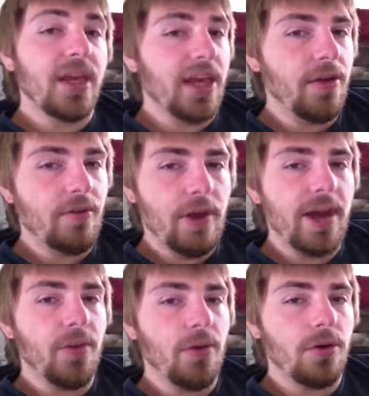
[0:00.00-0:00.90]
Get
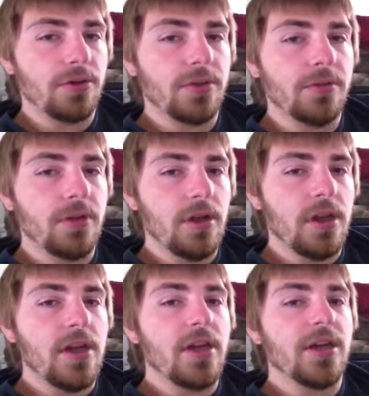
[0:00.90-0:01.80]
ready world
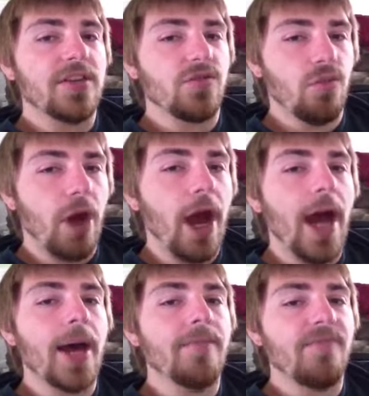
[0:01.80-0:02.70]
cuz
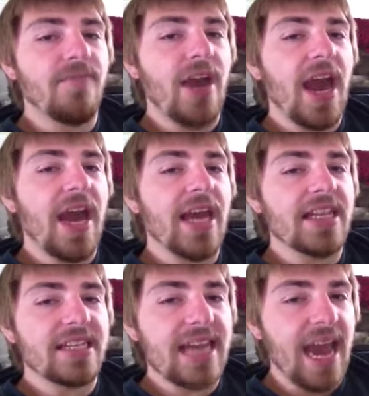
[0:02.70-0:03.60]
Rob
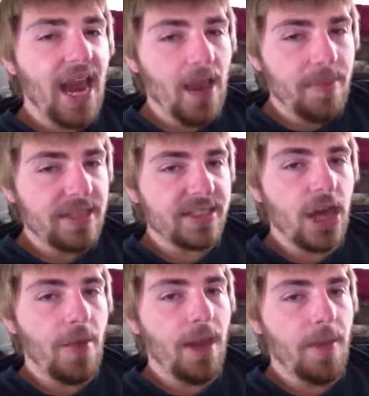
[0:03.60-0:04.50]
Van Dam is
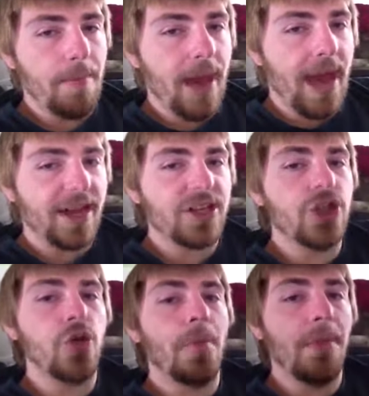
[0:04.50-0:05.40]
coming back
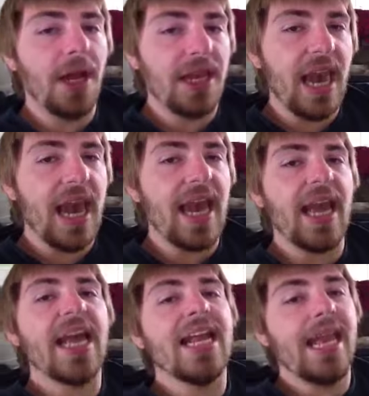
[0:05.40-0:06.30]
to
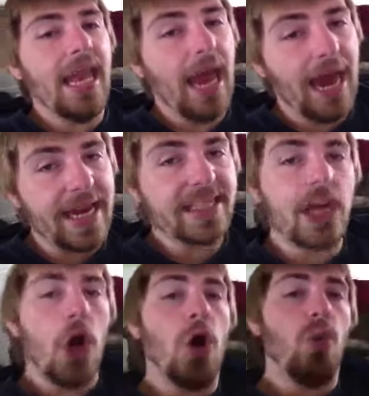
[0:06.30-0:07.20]
Monday Night
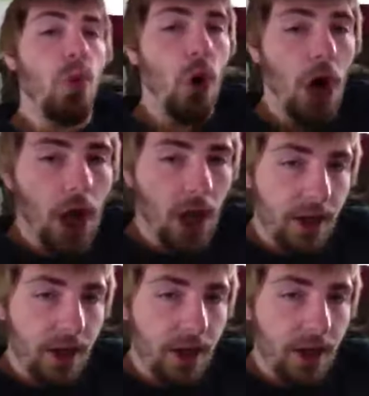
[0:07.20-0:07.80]
Raw.